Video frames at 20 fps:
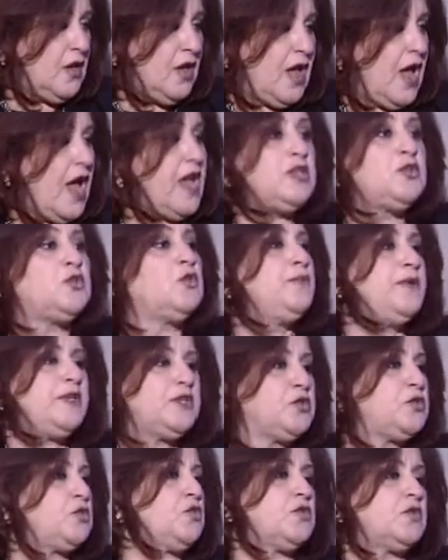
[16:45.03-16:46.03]
And you'll be
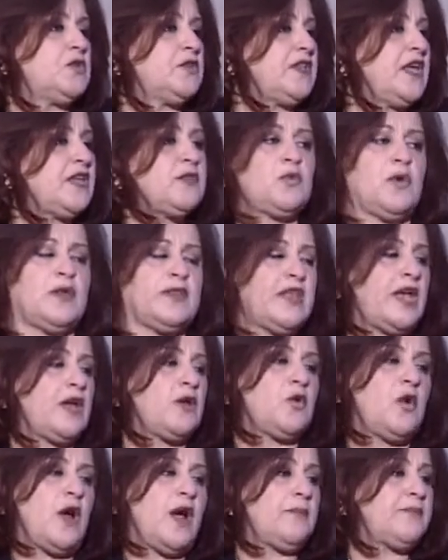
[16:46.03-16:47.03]
sure that when they
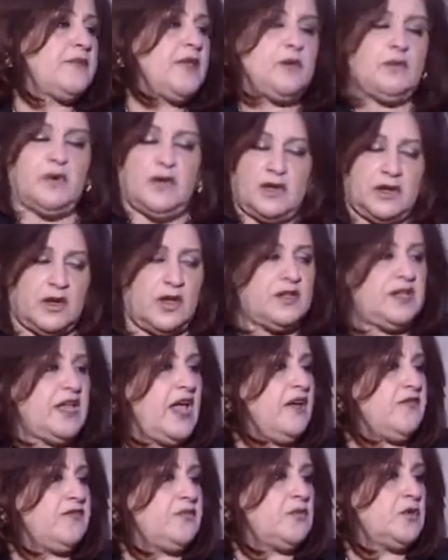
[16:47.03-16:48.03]
grow up, they will not
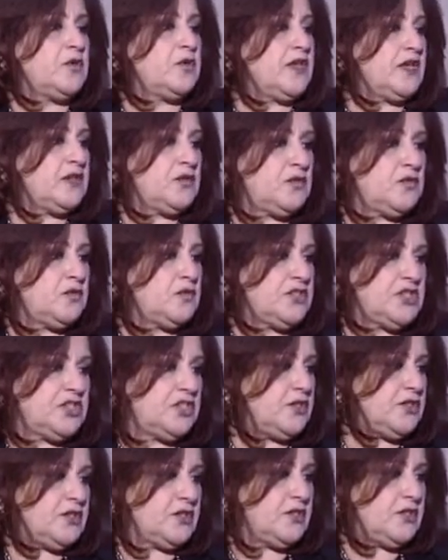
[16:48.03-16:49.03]
have more than 2
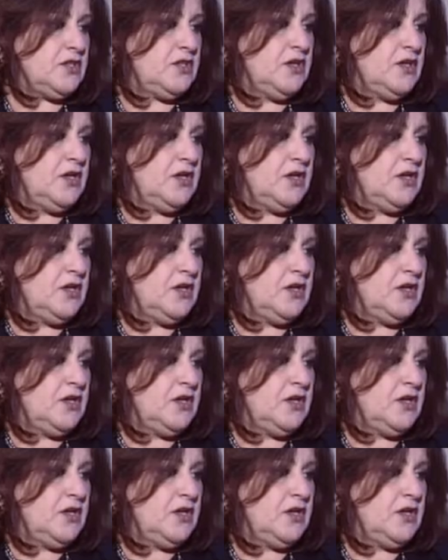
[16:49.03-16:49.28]
children.